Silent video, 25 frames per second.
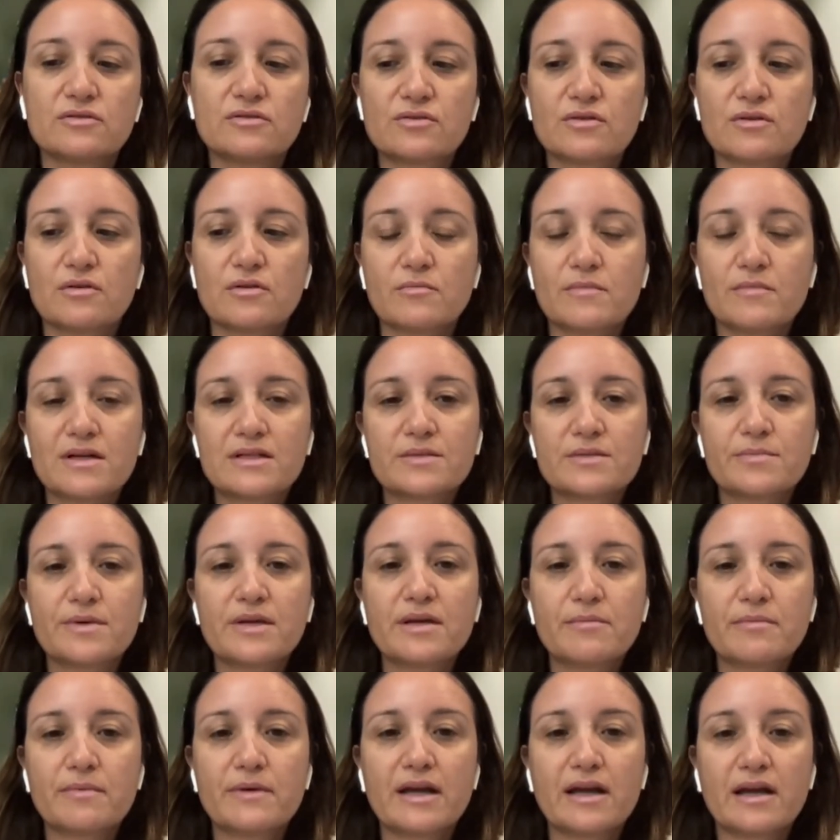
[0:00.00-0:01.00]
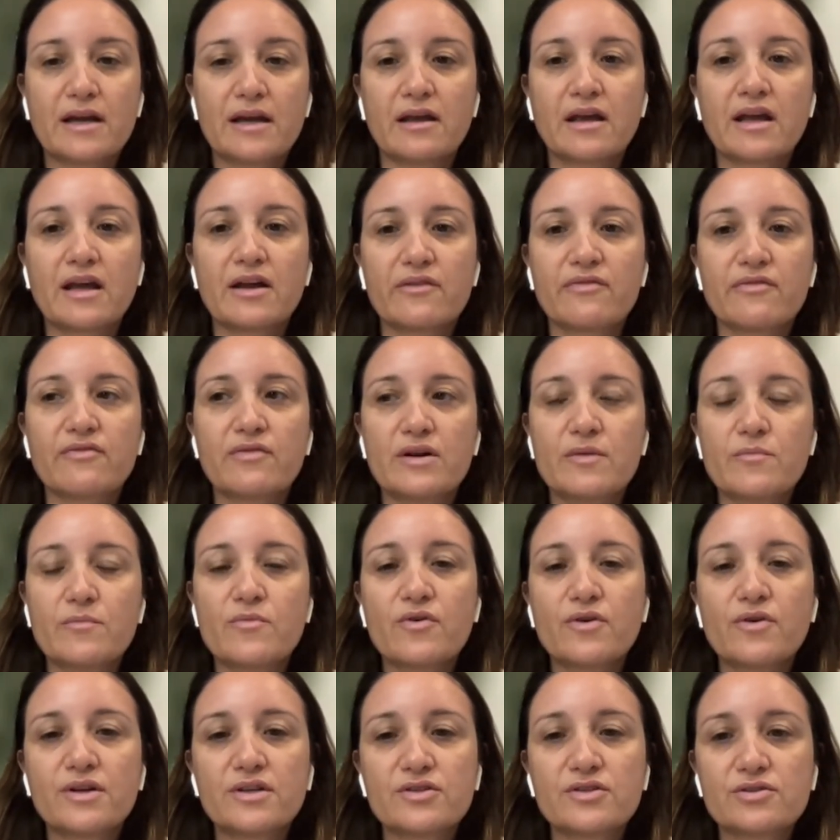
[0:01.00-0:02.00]
So must be very carefully
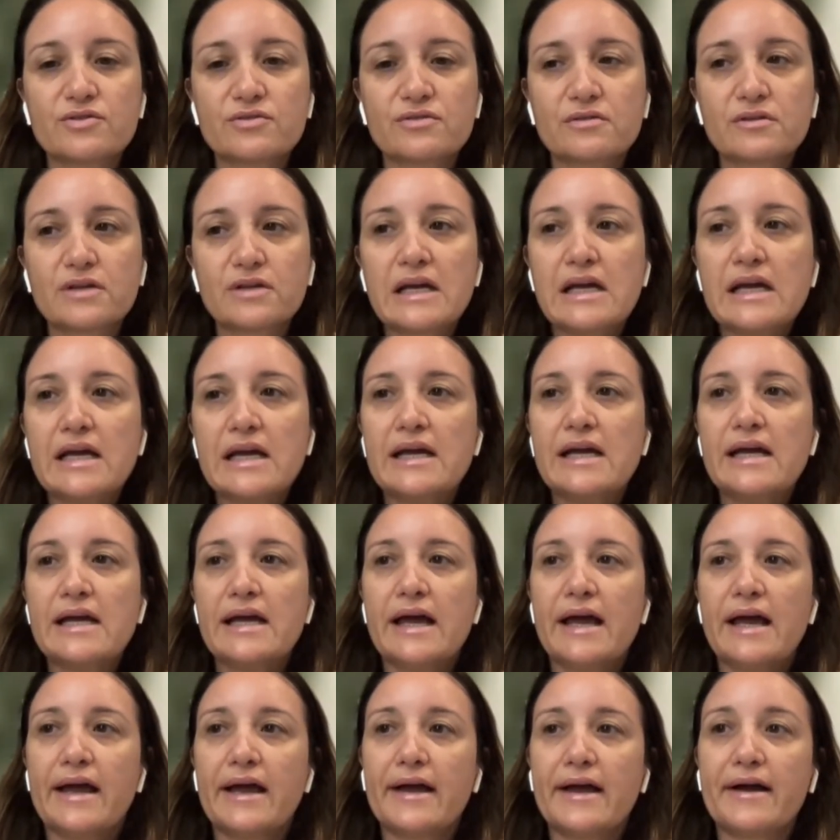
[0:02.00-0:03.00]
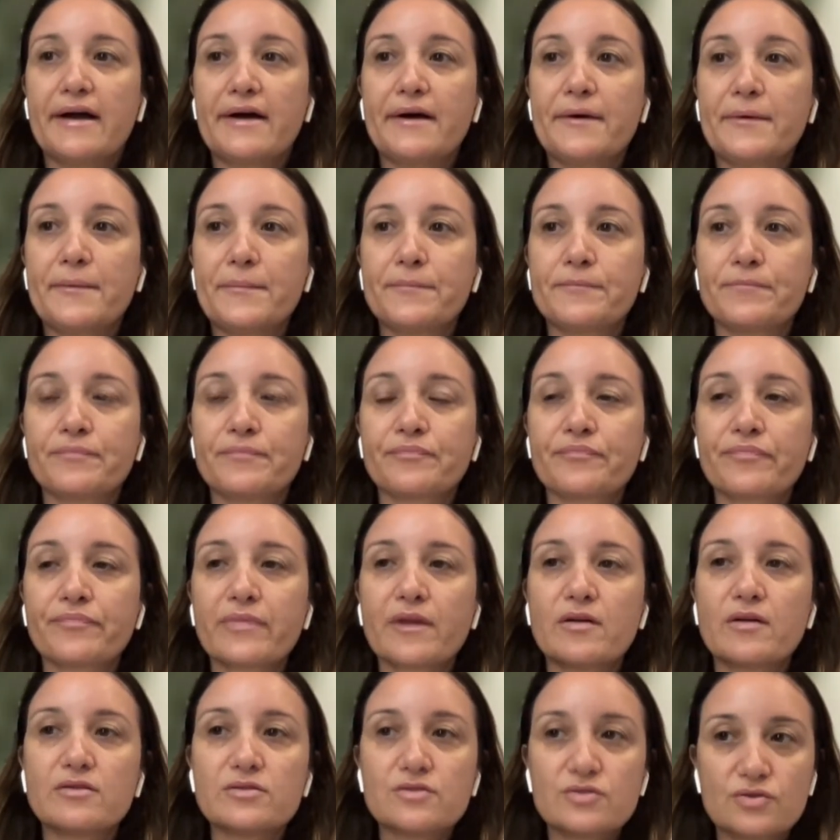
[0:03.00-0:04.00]
monitored
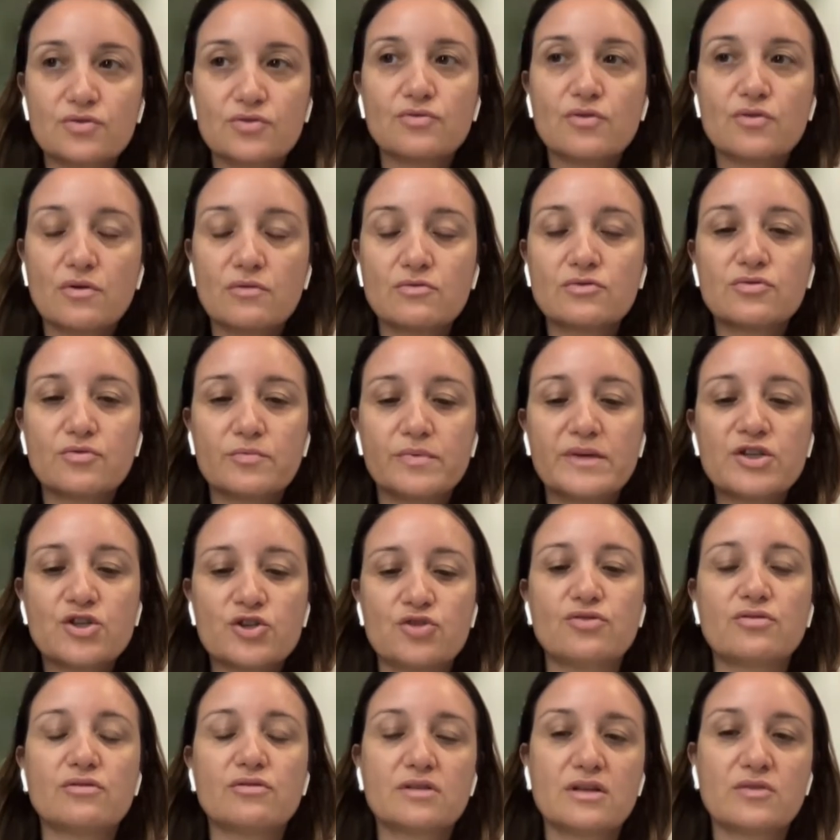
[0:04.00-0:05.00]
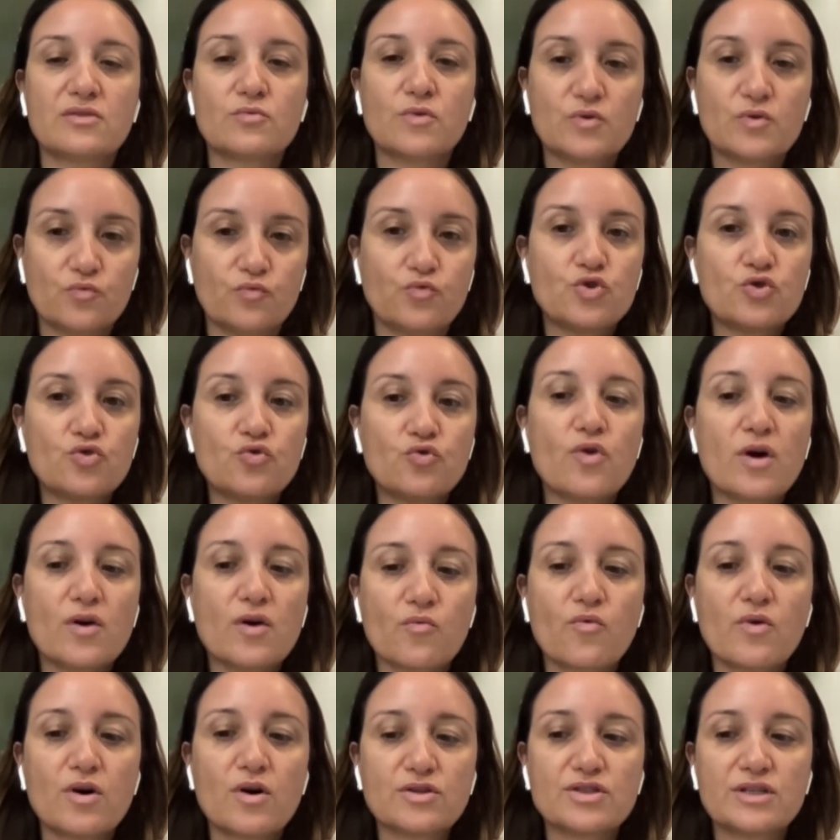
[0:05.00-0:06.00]
to be sure that what you are
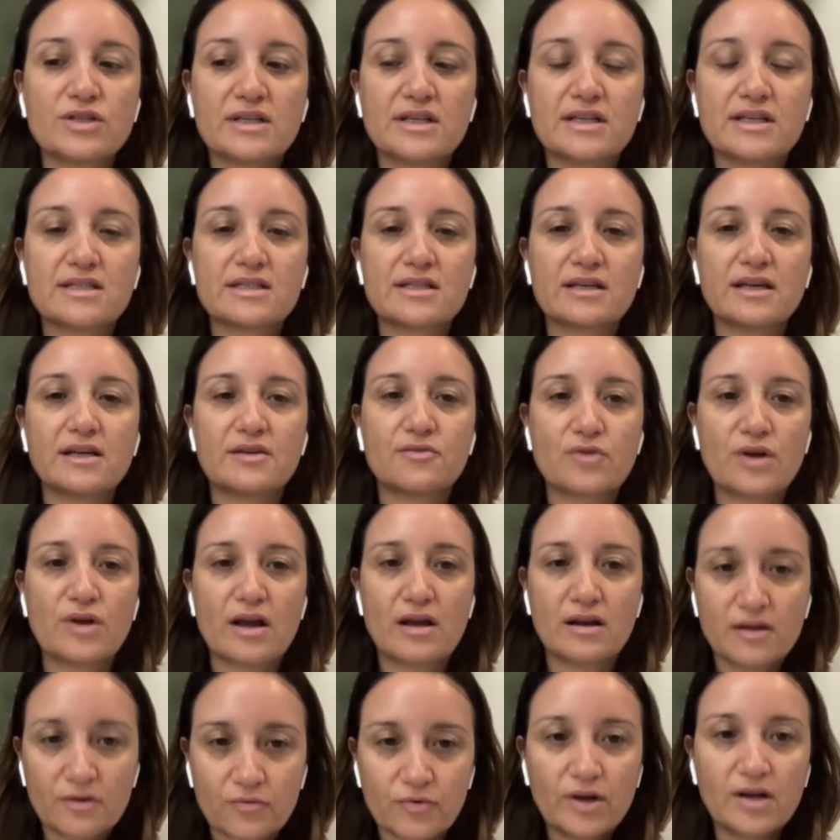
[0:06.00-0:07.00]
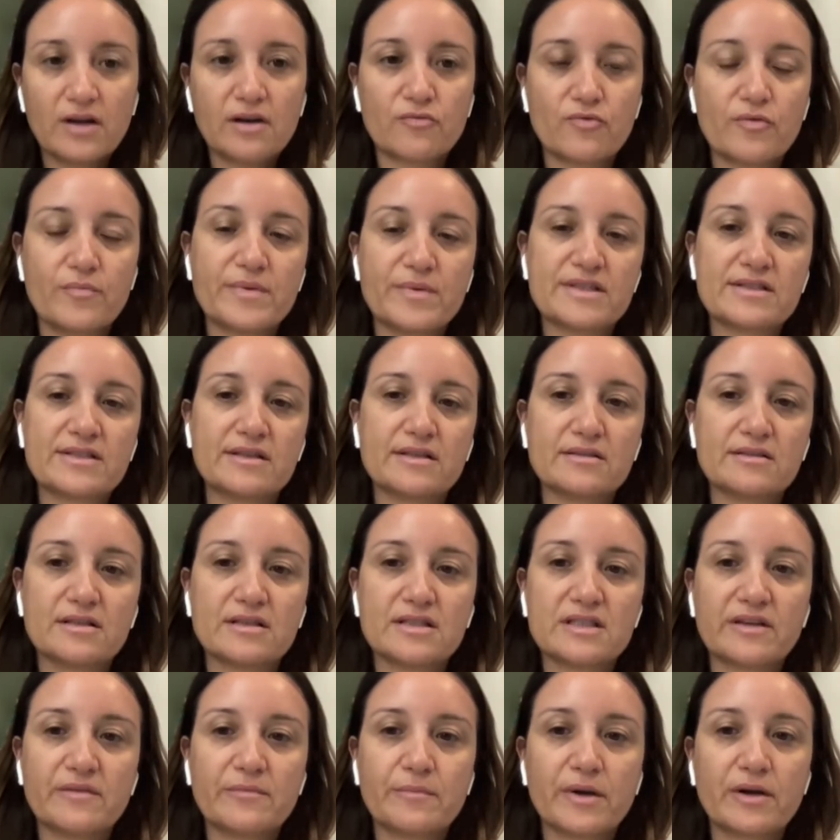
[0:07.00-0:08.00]
watching is really
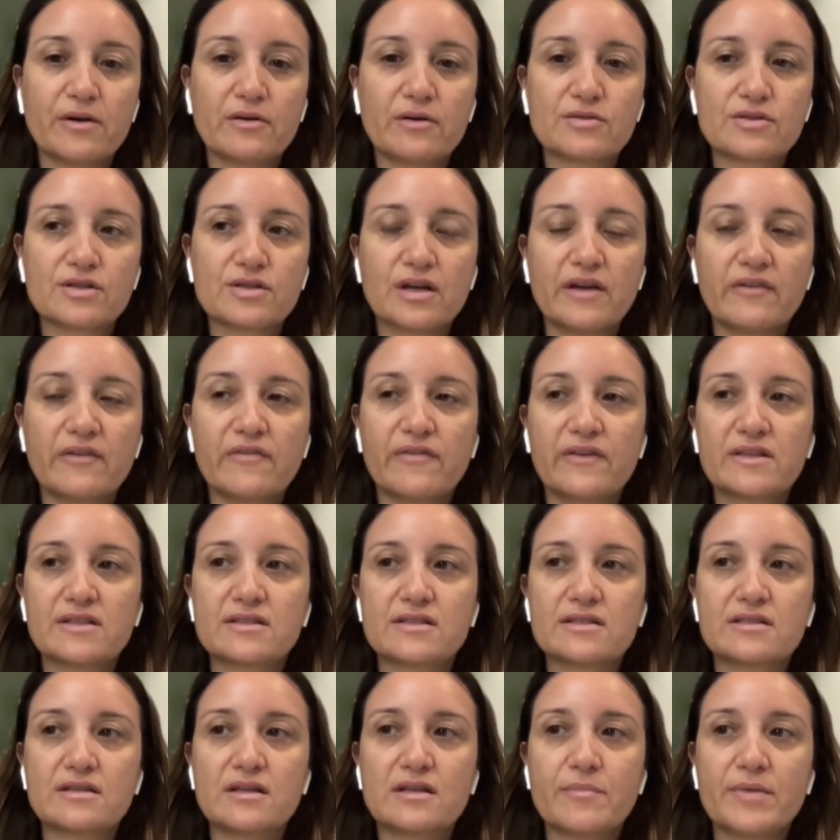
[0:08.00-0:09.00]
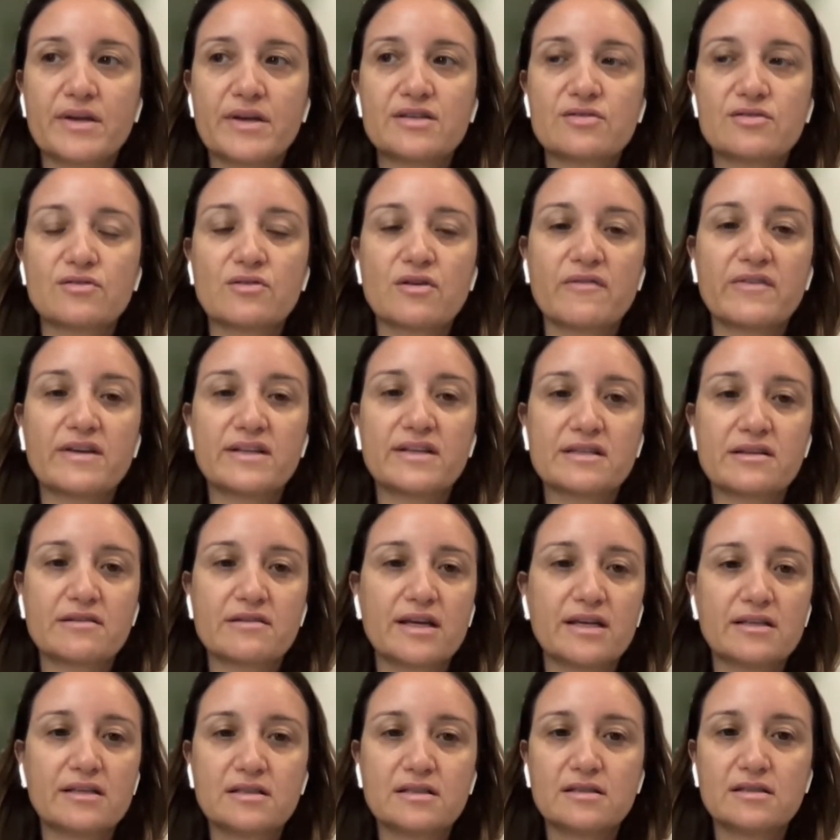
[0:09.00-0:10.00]
representative, because if it's the patient over
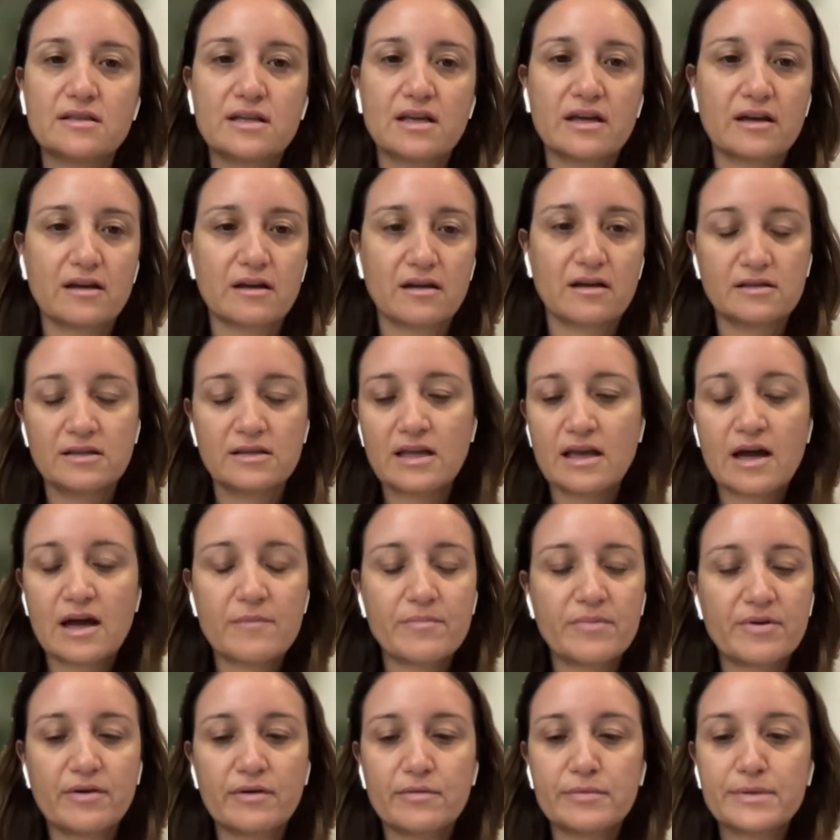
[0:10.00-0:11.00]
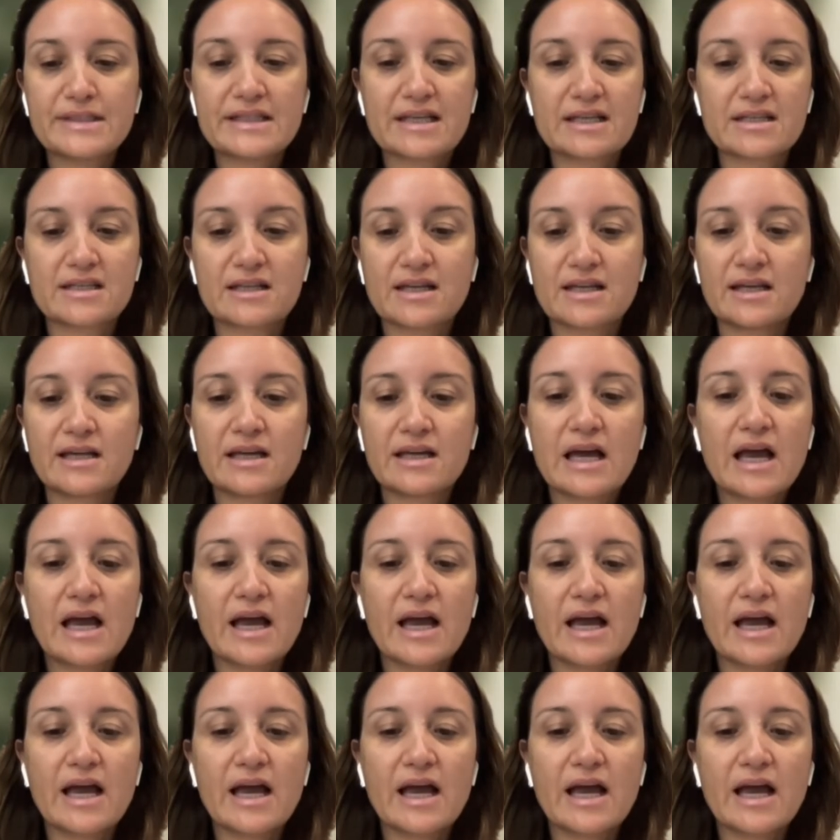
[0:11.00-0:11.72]
sedated, the upper airway, as I say,